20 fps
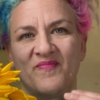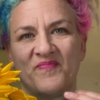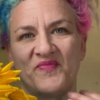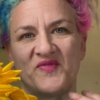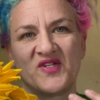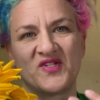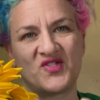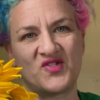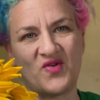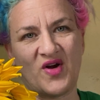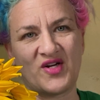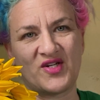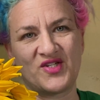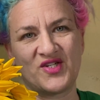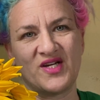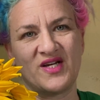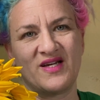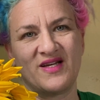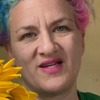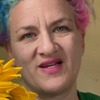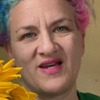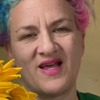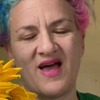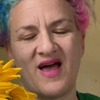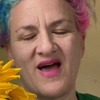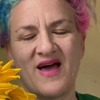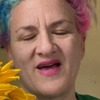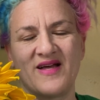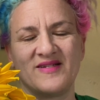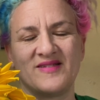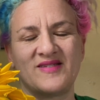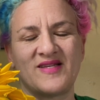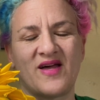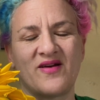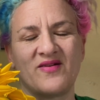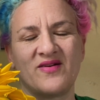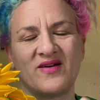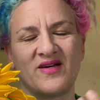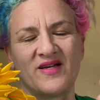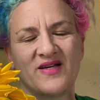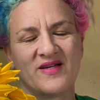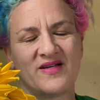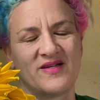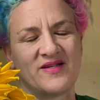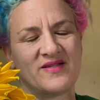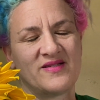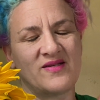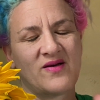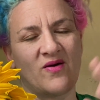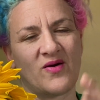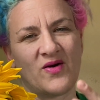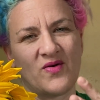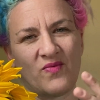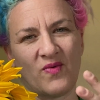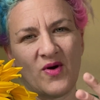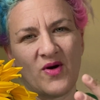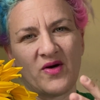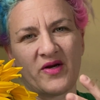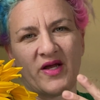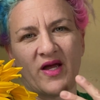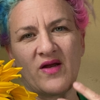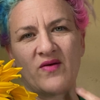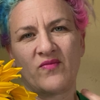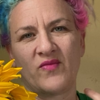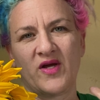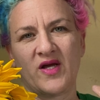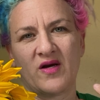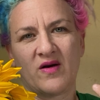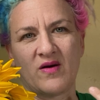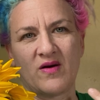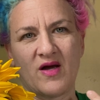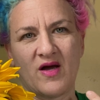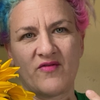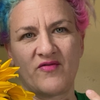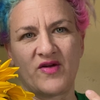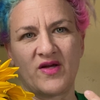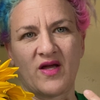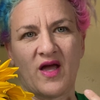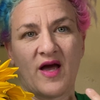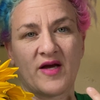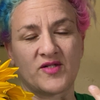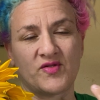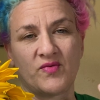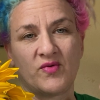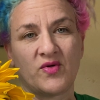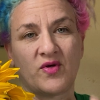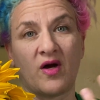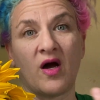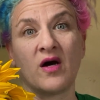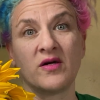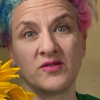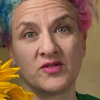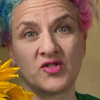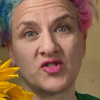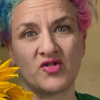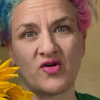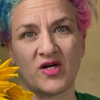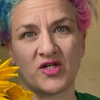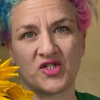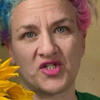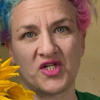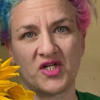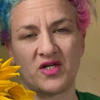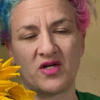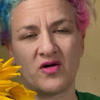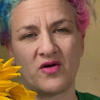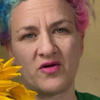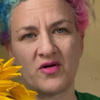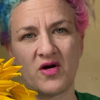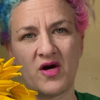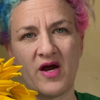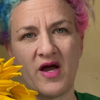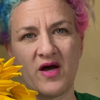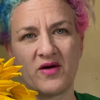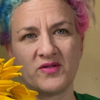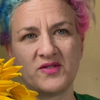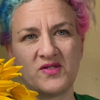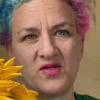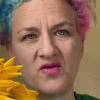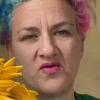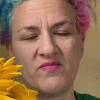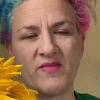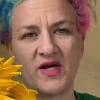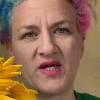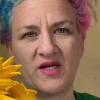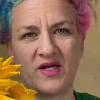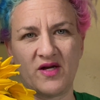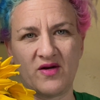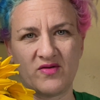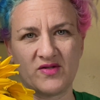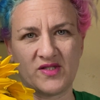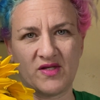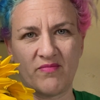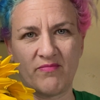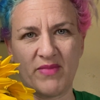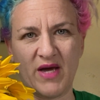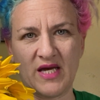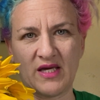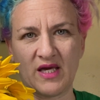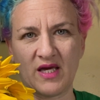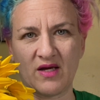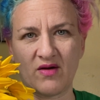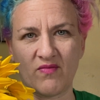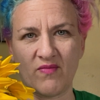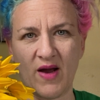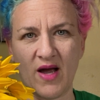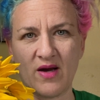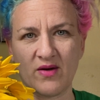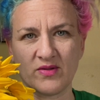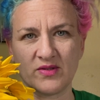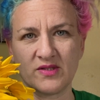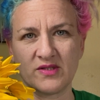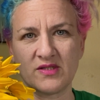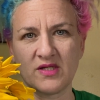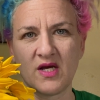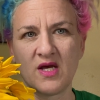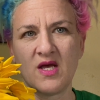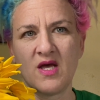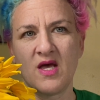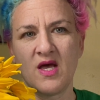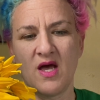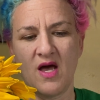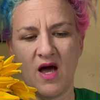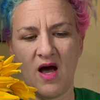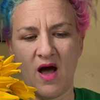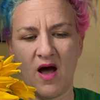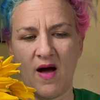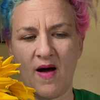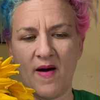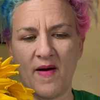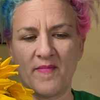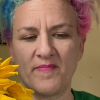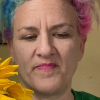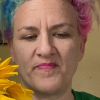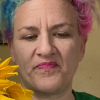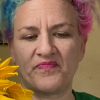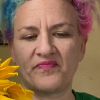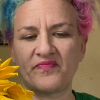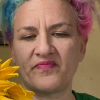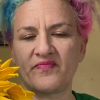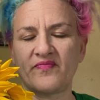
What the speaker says: destruction and Saturn is hard work, and we are having actual construction on our house. So you might hear some banging around. And